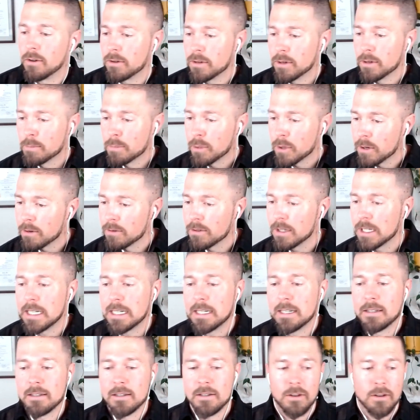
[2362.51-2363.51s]
We're just
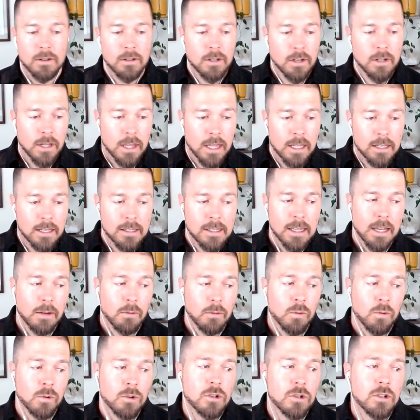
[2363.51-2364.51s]
talking are you
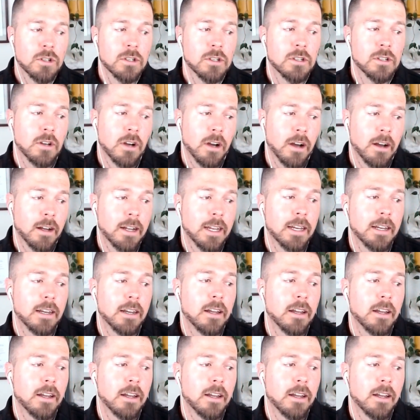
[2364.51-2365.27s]
getting your water